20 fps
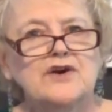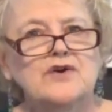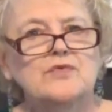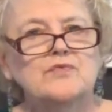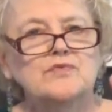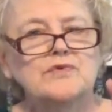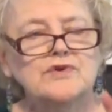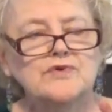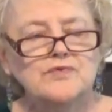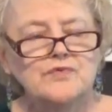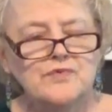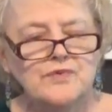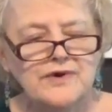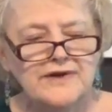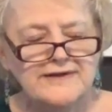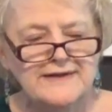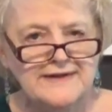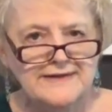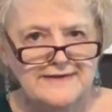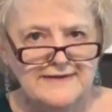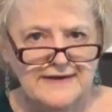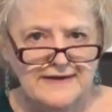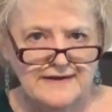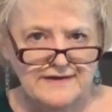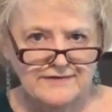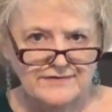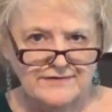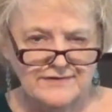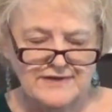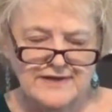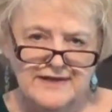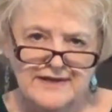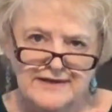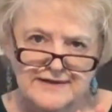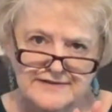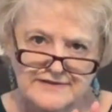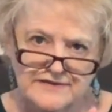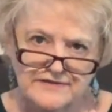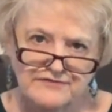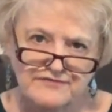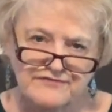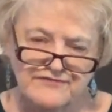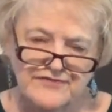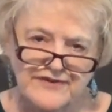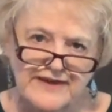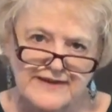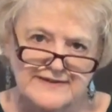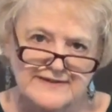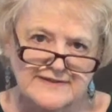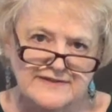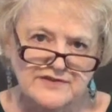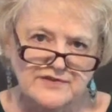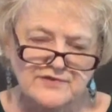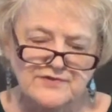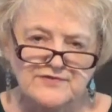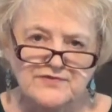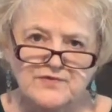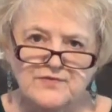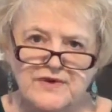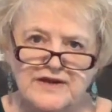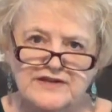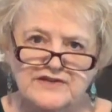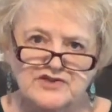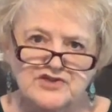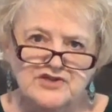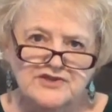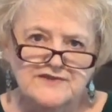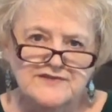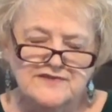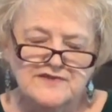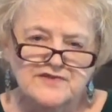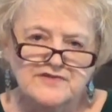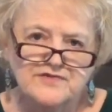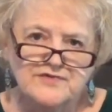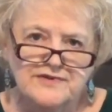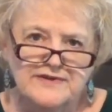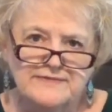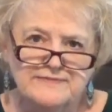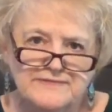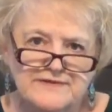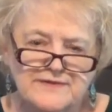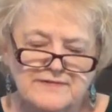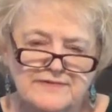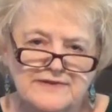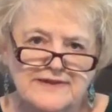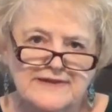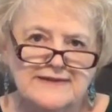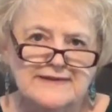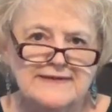we're ready now to face those raging streams within